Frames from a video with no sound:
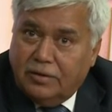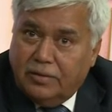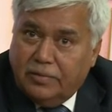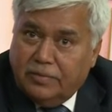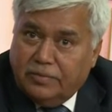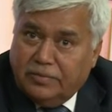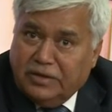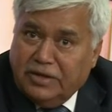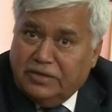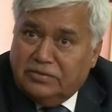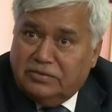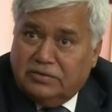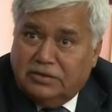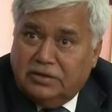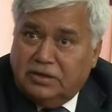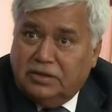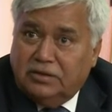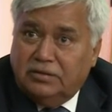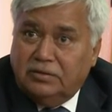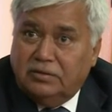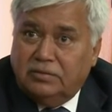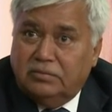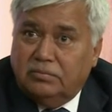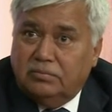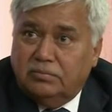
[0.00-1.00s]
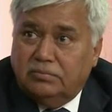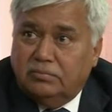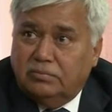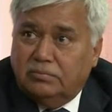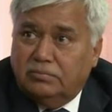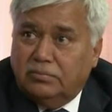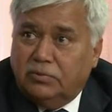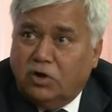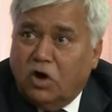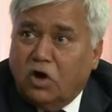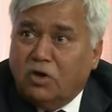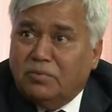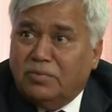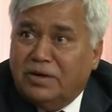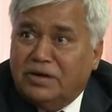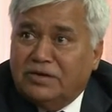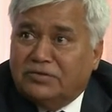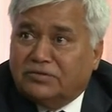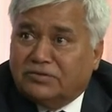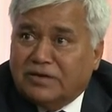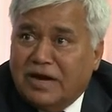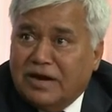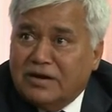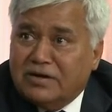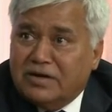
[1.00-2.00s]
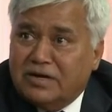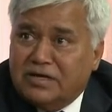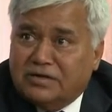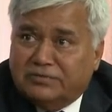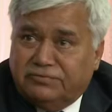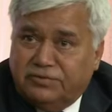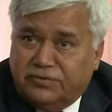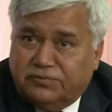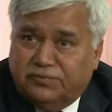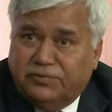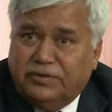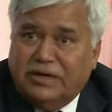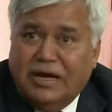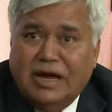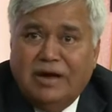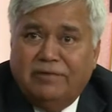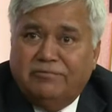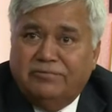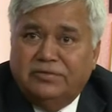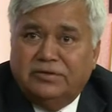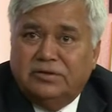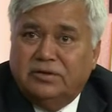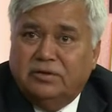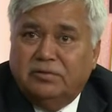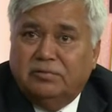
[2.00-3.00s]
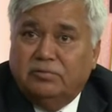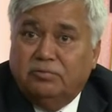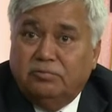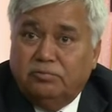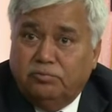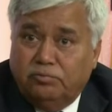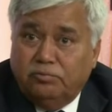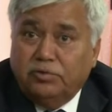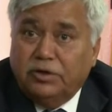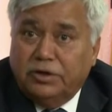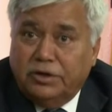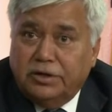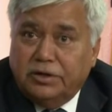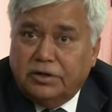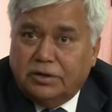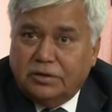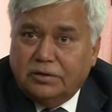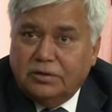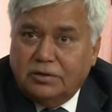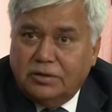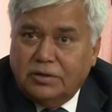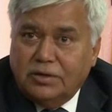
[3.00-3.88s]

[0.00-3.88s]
than the normal standards which we have in the world.